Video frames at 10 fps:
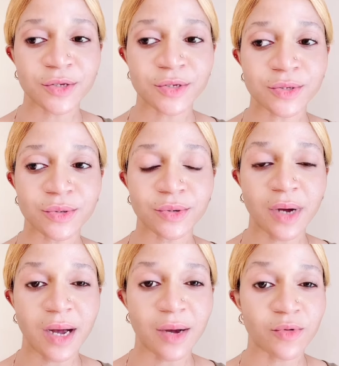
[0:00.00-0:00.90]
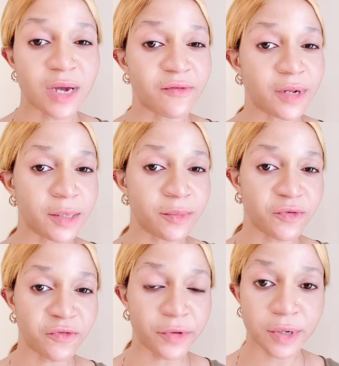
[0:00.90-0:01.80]
so uh, we are available
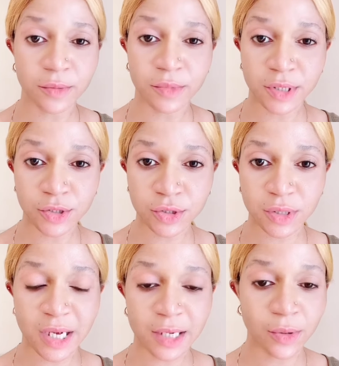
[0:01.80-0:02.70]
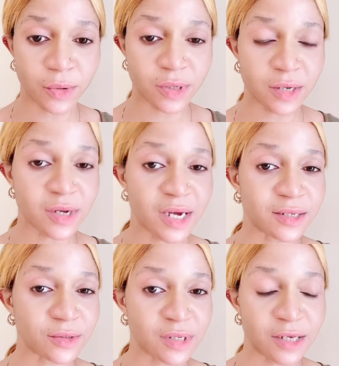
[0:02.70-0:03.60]
for recommendation and order you
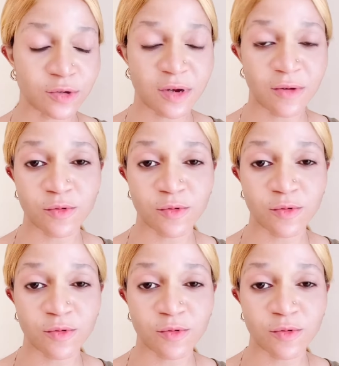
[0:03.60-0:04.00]
guys know that you are,